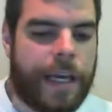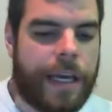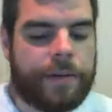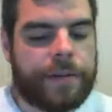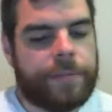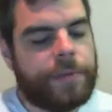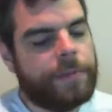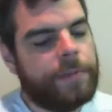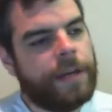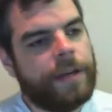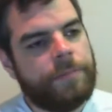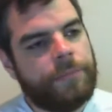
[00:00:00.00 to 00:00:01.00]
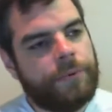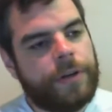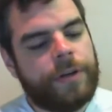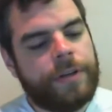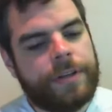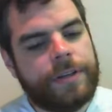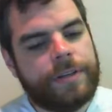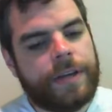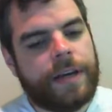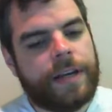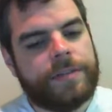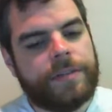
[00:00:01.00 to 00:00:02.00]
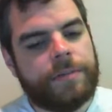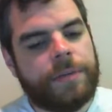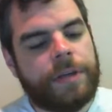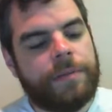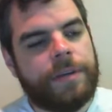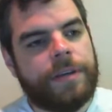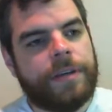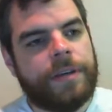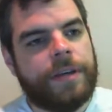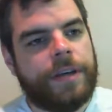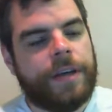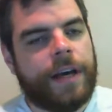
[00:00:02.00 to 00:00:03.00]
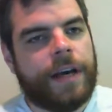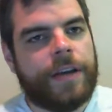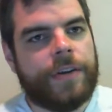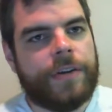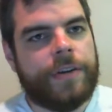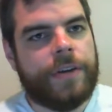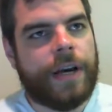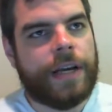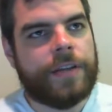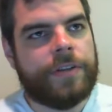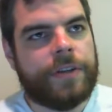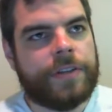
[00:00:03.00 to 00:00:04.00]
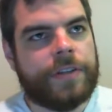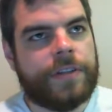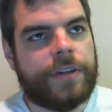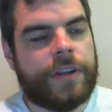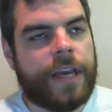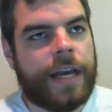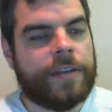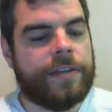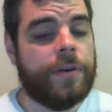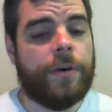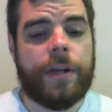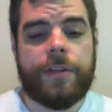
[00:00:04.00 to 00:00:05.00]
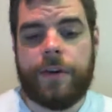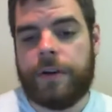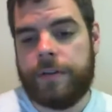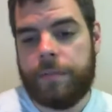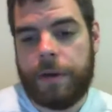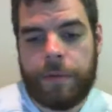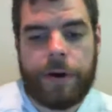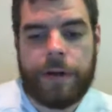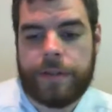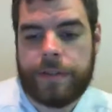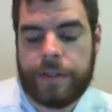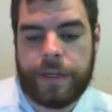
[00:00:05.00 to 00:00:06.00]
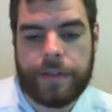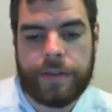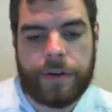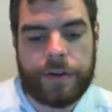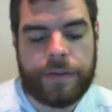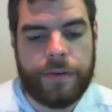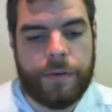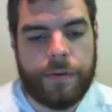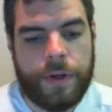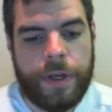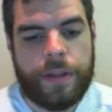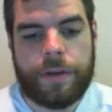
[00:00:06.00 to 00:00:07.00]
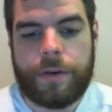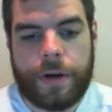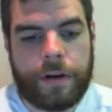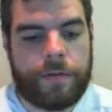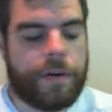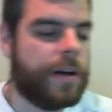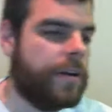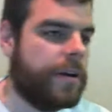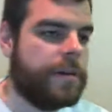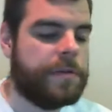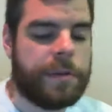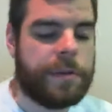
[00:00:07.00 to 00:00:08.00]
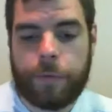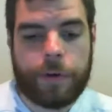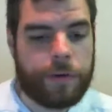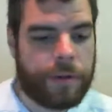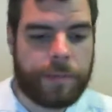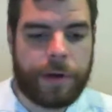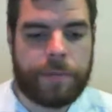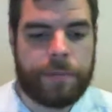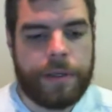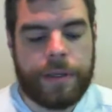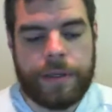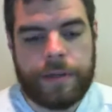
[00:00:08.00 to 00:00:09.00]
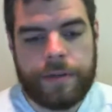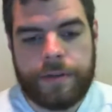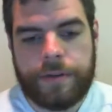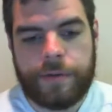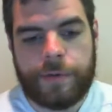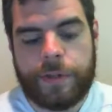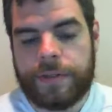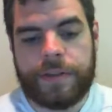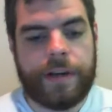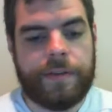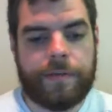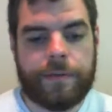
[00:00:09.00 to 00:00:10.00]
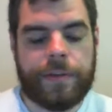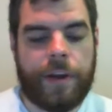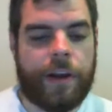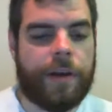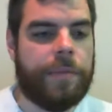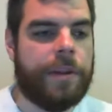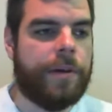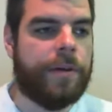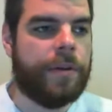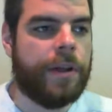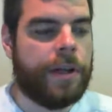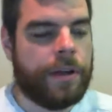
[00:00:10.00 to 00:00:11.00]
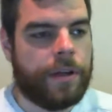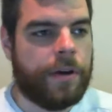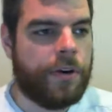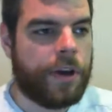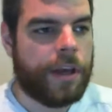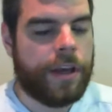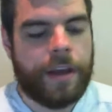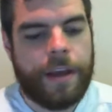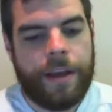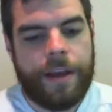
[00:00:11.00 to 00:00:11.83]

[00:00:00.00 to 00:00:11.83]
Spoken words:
I was like, but I'm pretty good at design, so maybe I could transition to that. And so I talked to my boss, and I talked to the creative director, and I was like, what do you think about me doing design full time? And they were like, okay.